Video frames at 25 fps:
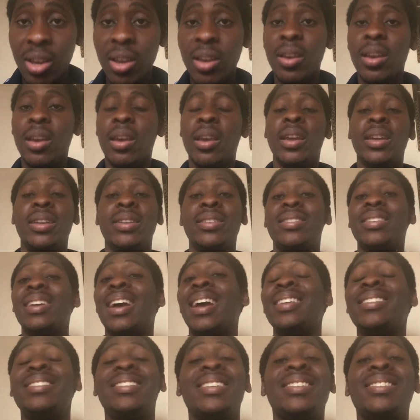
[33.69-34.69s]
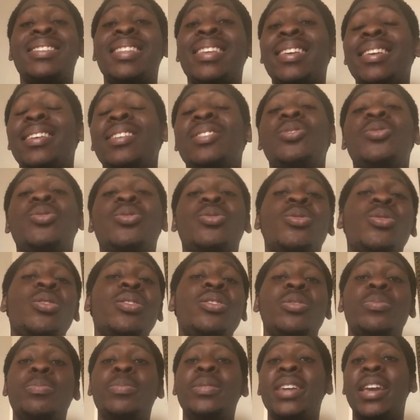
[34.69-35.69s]
And I just think it's going
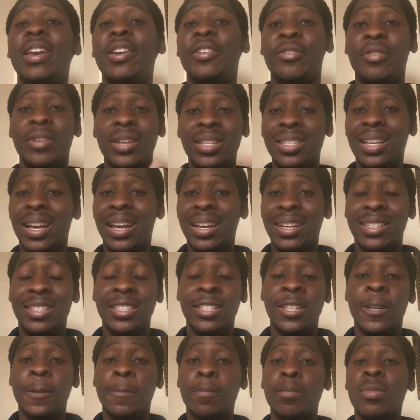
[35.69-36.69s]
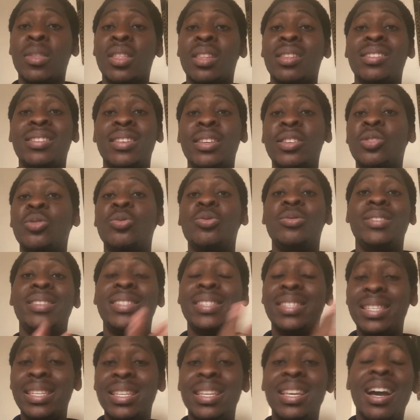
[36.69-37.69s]
to be a great idea just to
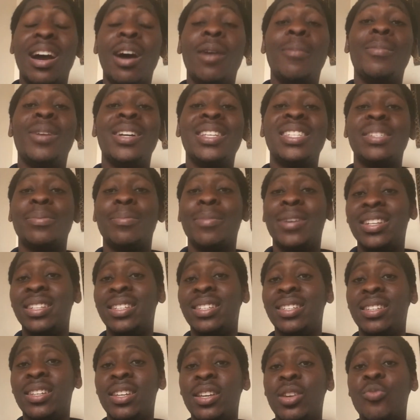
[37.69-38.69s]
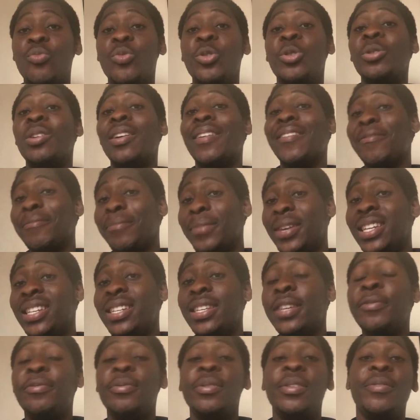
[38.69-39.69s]
see how much money we could have made
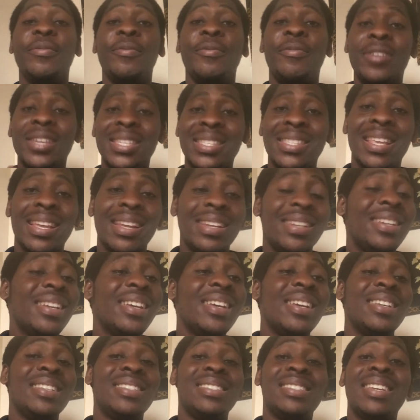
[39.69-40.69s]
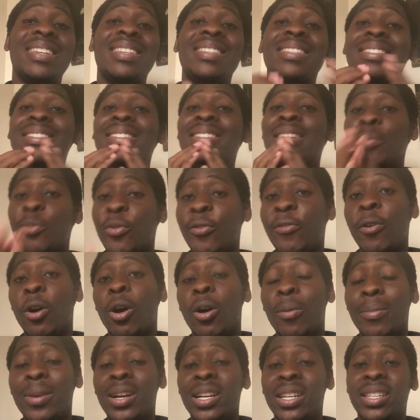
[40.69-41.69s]
if we invested just some of our
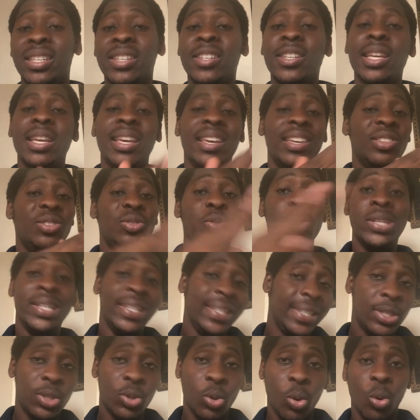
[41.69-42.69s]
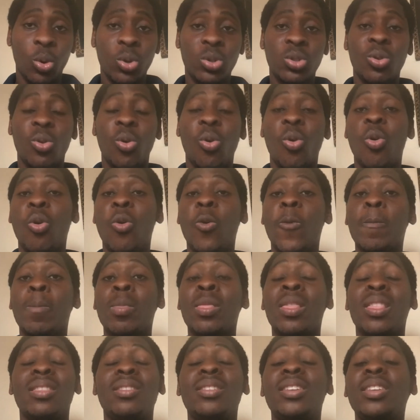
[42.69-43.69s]
money into these stocks, or
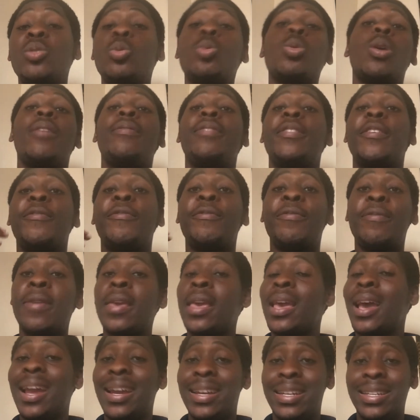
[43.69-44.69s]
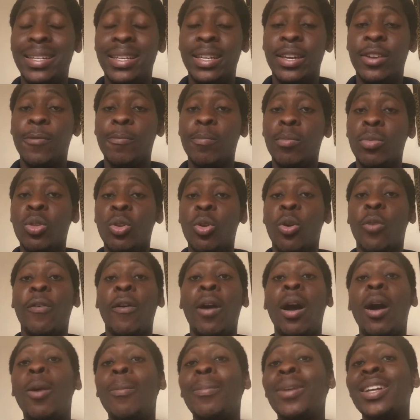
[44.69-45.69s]
just to have a fair idea of
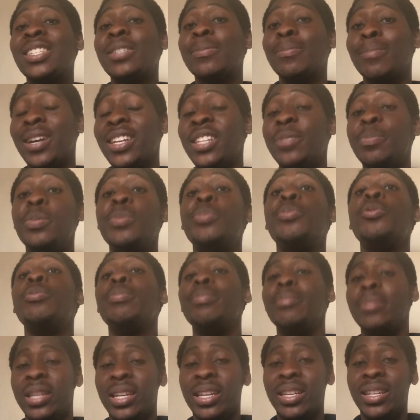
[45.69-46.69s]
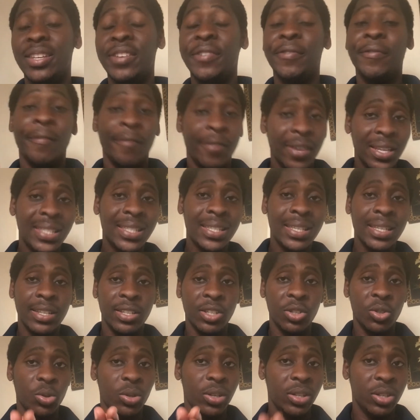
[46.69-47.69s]
how much money people made investing
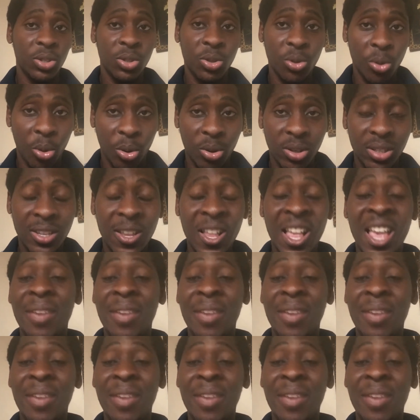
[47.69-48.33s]
into these stocks.